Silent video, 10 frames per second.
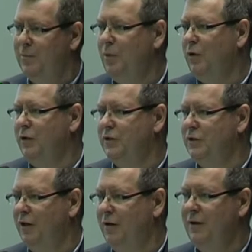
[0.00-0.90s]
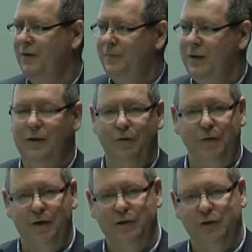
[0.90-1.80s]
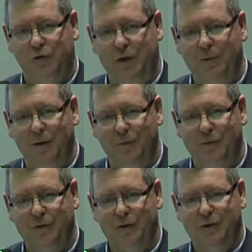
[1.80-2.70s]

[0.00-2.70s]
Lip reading: the blockages are in the first 3 months.